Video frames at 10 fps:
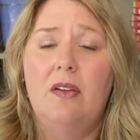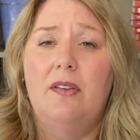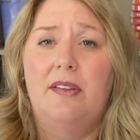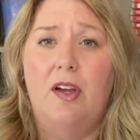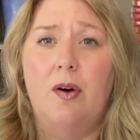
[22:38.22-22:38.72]

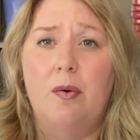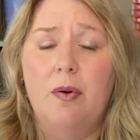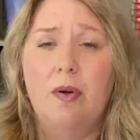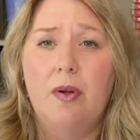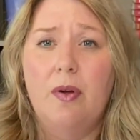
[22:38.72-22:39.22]
So
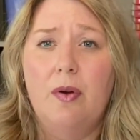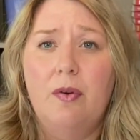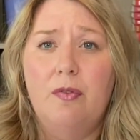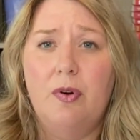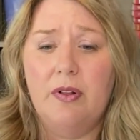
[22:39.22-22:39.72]

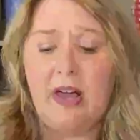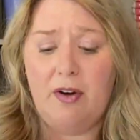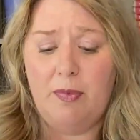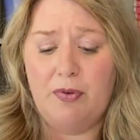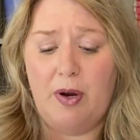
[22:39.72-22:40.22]
for a lot
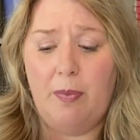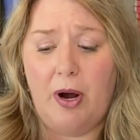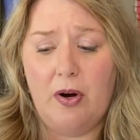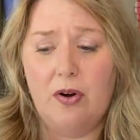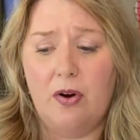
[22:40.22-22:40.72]
of betrayed
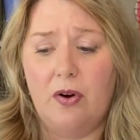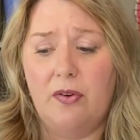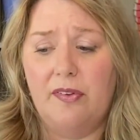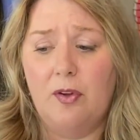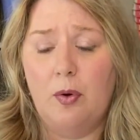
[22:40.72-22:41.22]

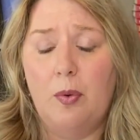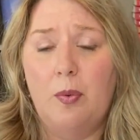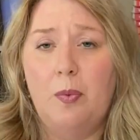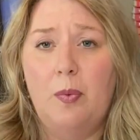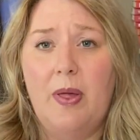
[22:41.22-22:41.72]
partners,
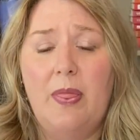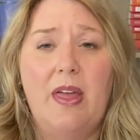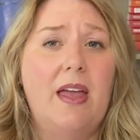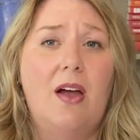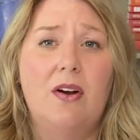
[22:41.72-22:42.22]
when
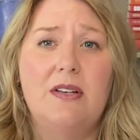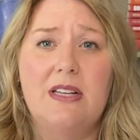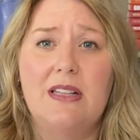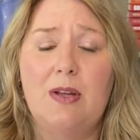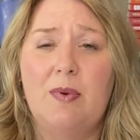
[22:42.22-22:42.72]
they are
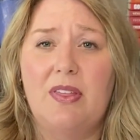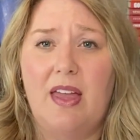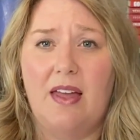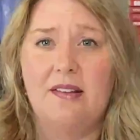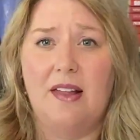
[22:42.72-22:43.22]
dealing with
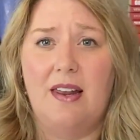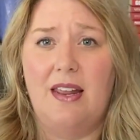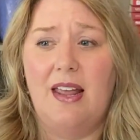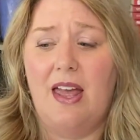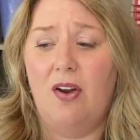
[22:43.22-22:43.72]

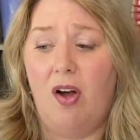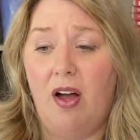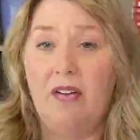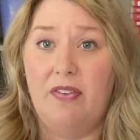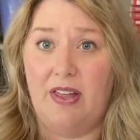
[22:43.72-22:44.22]
gaslighting, and
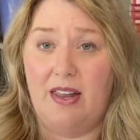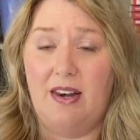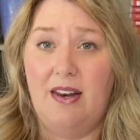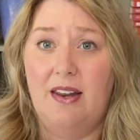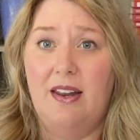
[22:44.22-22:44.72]

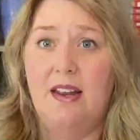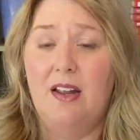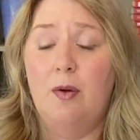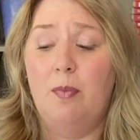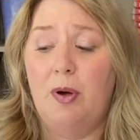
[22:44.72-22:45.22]
often
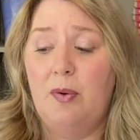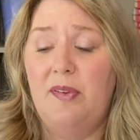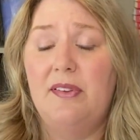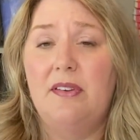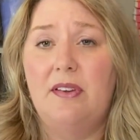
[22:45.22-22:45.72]

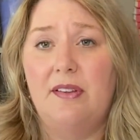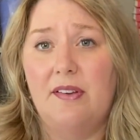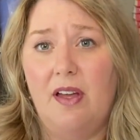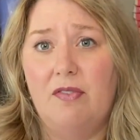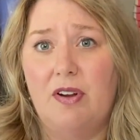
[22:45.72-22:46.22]

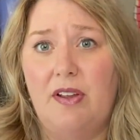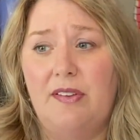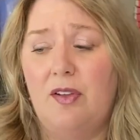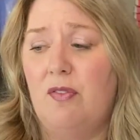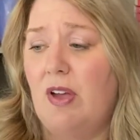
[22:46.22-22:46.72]
post-discovery,
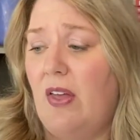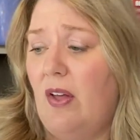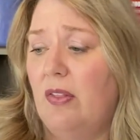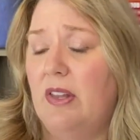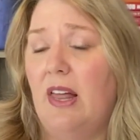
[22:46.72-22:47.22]
so you've got
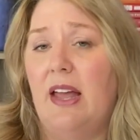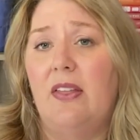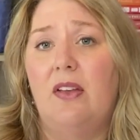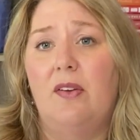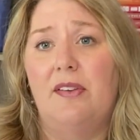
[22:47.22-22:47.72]
all the
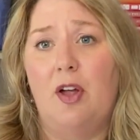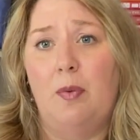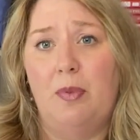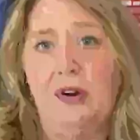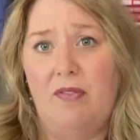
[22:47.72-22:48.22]
lying that goes
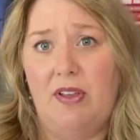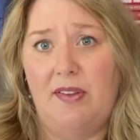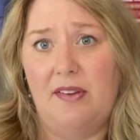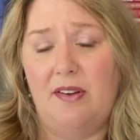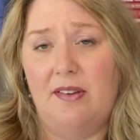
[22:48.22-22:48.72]
on
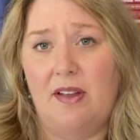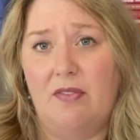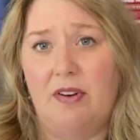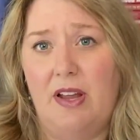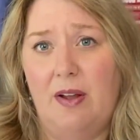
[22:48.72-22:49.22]
previous to
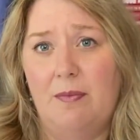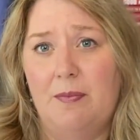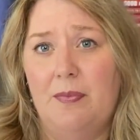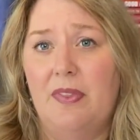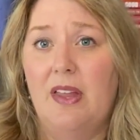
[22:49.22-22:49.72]
discovery,
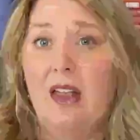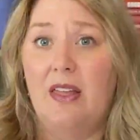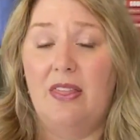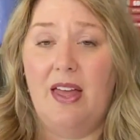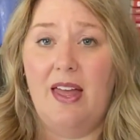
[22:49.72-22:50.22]

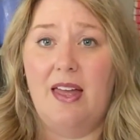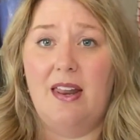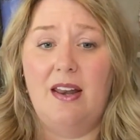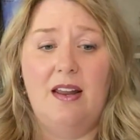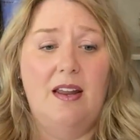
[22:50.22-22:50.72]

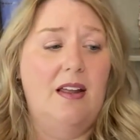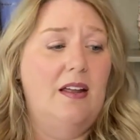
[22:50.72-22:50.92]
then